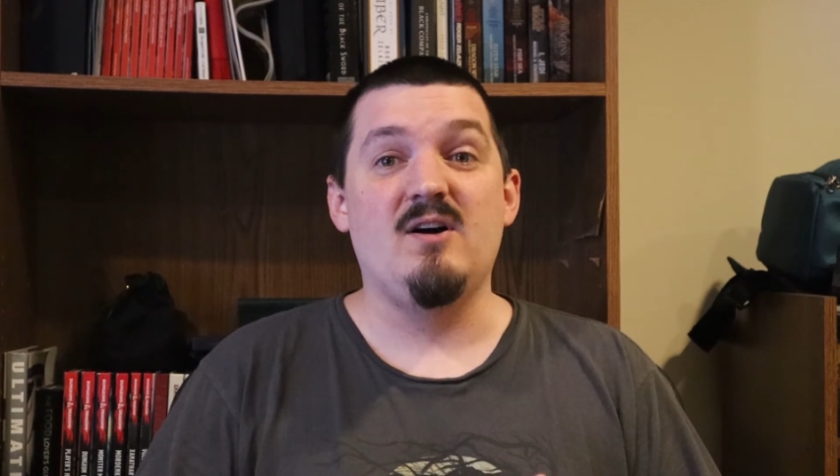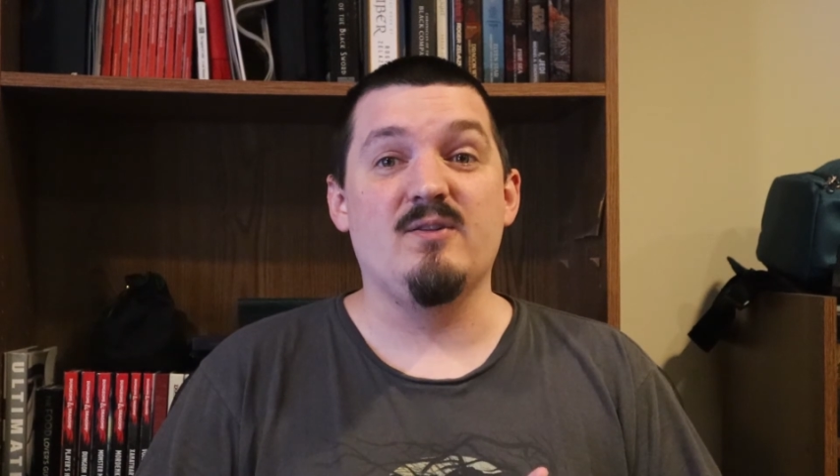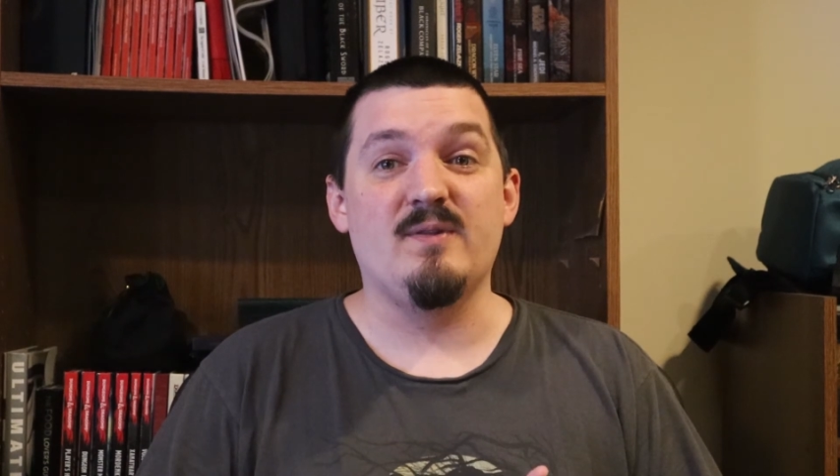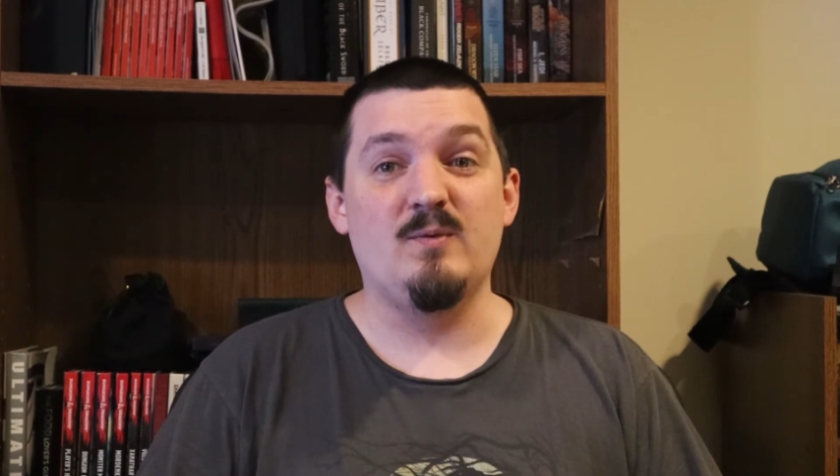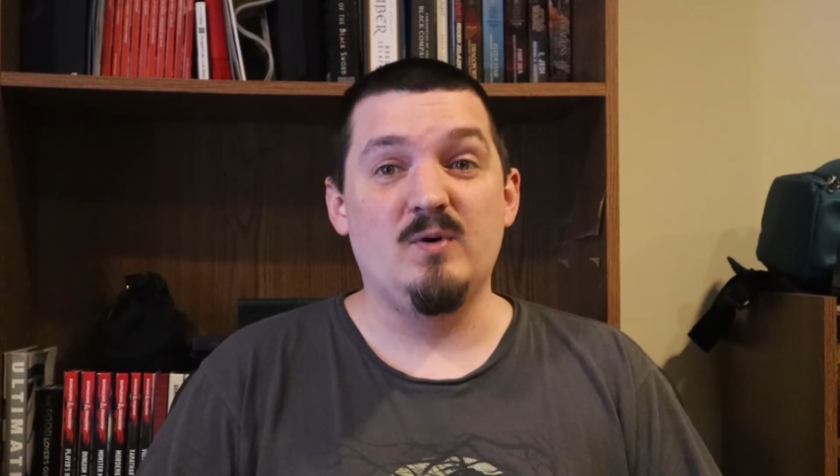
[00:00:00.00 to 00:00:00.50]

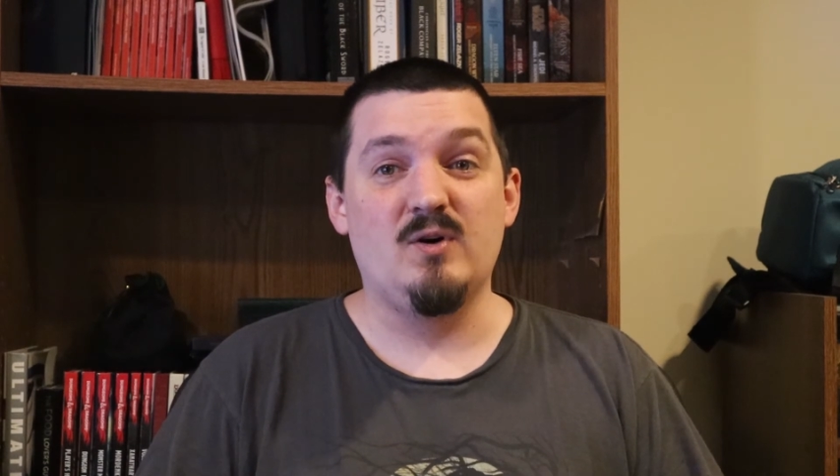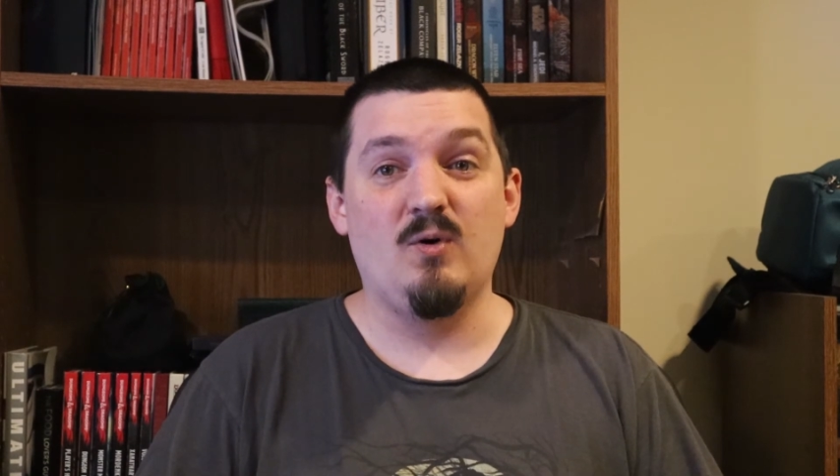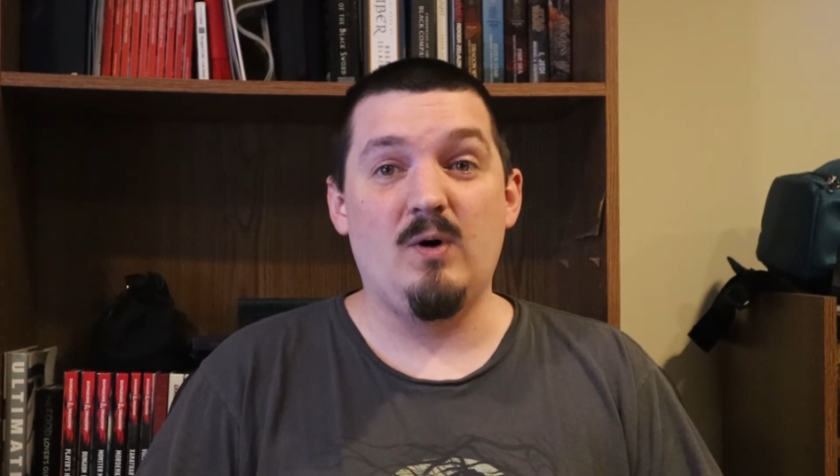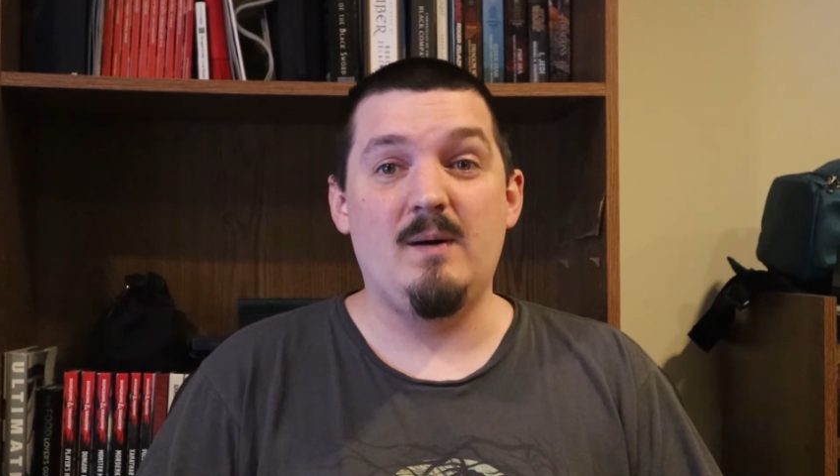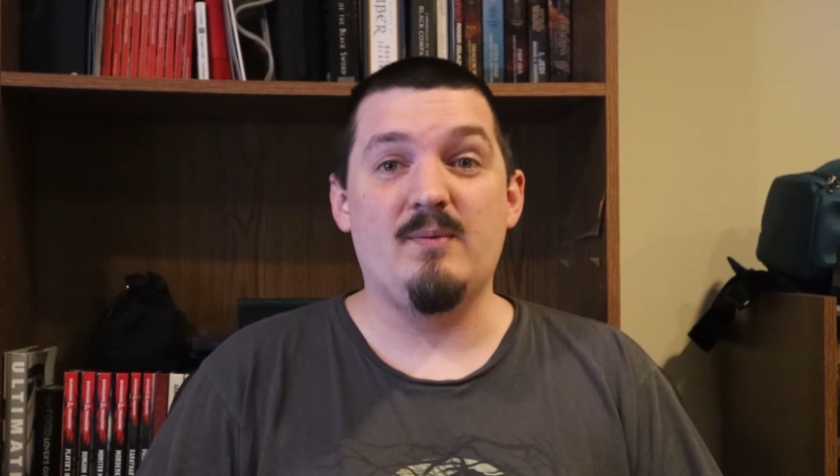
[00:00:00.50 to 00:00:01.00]
although they will
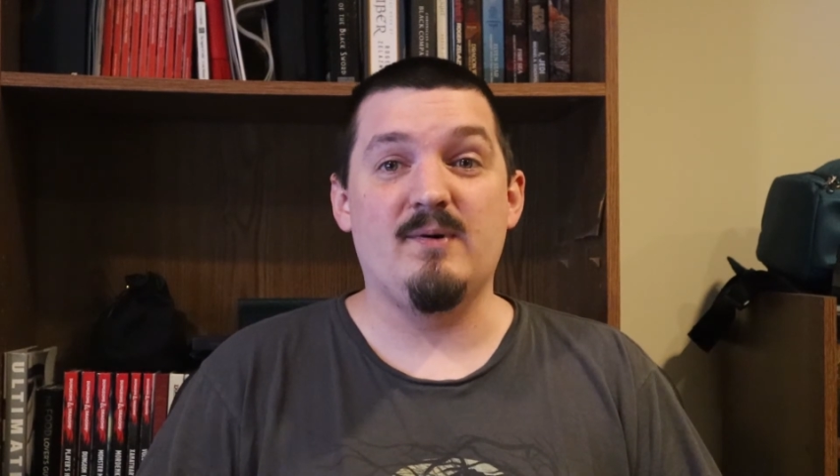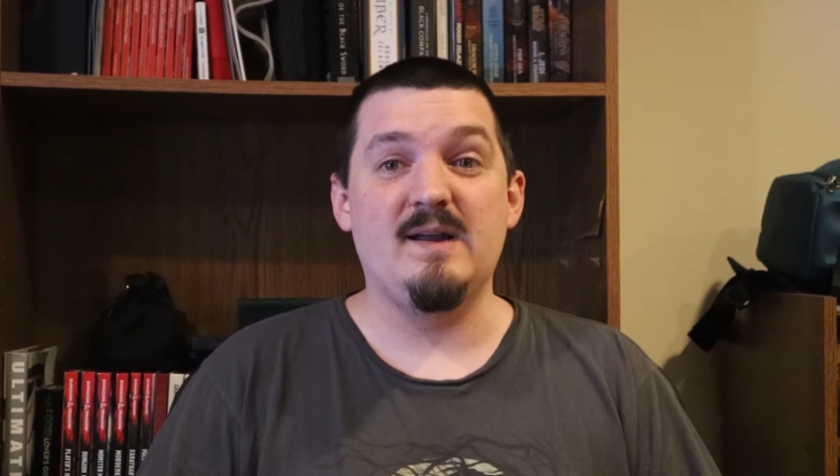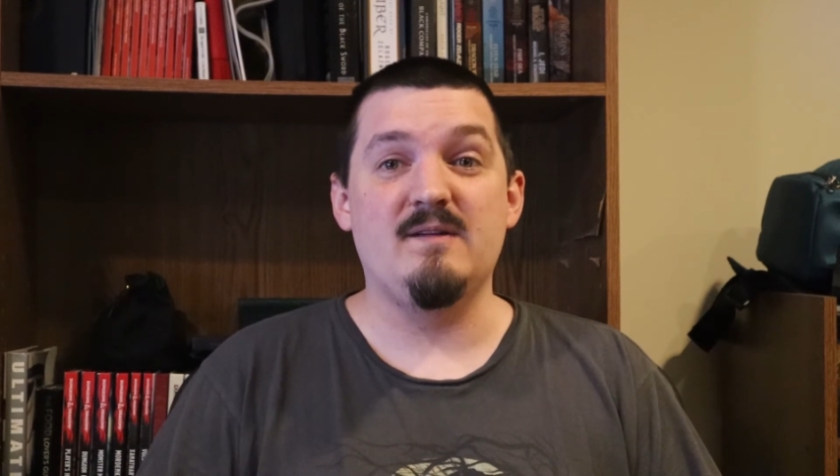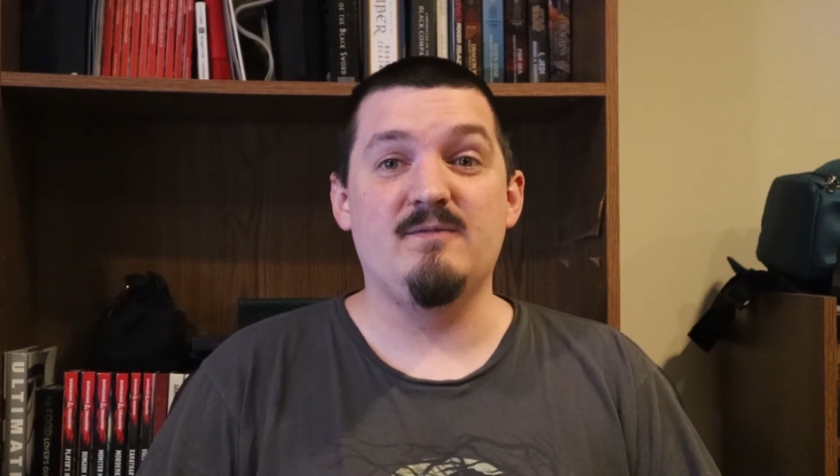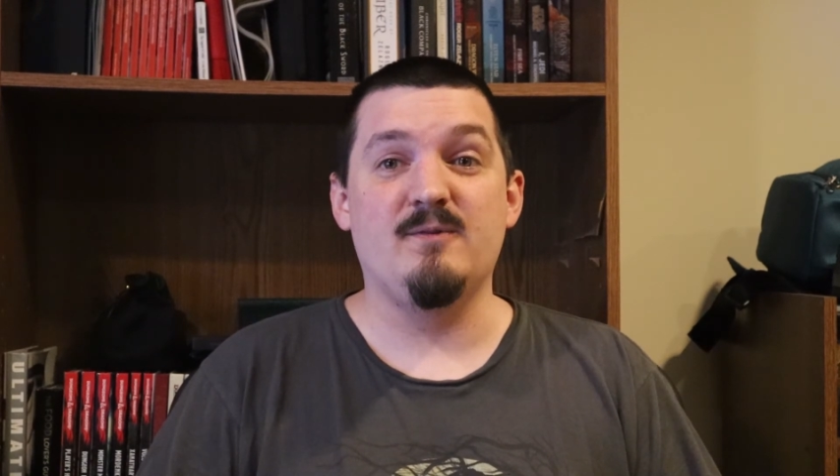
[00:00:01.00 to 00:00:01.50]

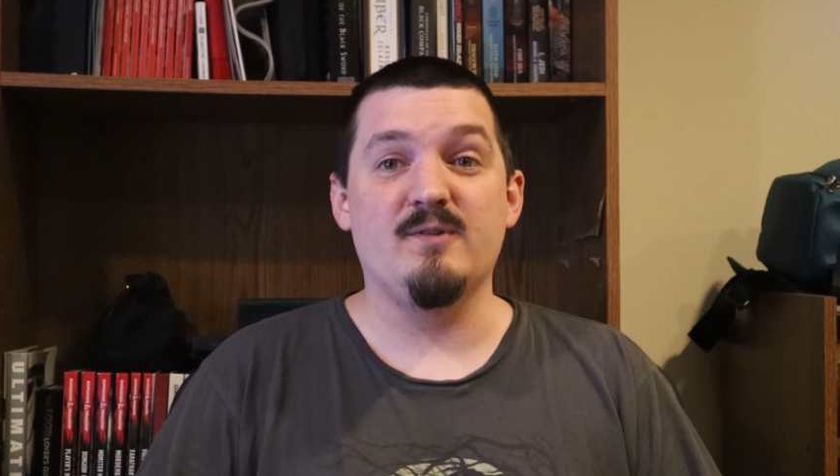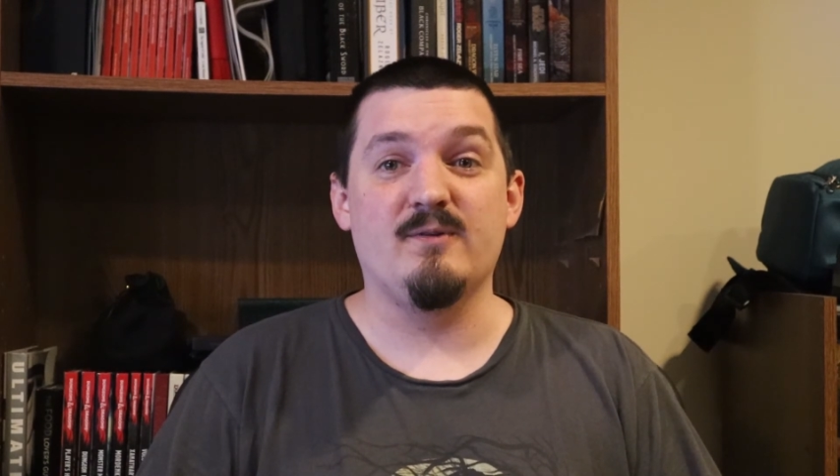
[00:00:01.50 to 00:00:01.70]
cooperate for